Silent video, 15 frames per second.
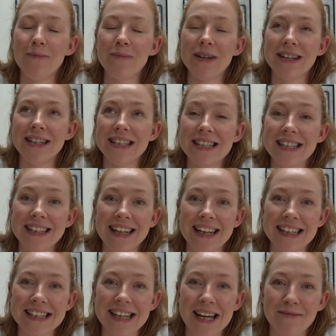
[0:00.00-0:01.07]
But until
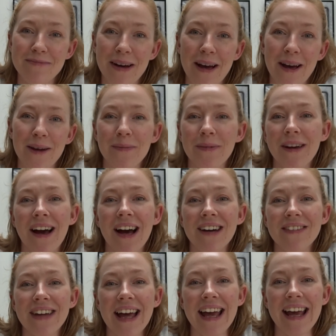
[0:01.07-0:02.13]
next time, I hope you
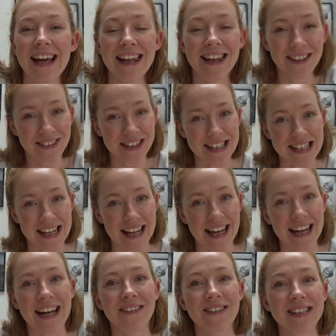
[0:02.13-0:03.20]
have a lovely day,
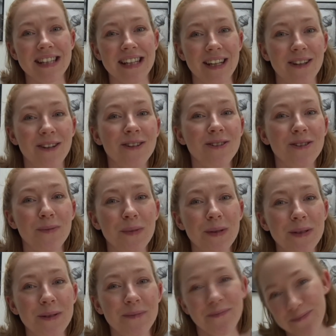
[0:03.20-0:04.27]
and I will see you super
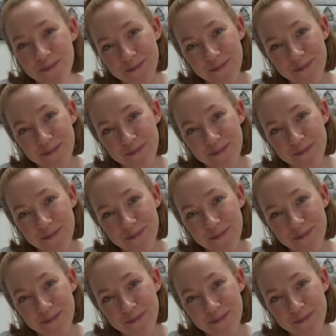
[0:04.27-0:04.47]
soon.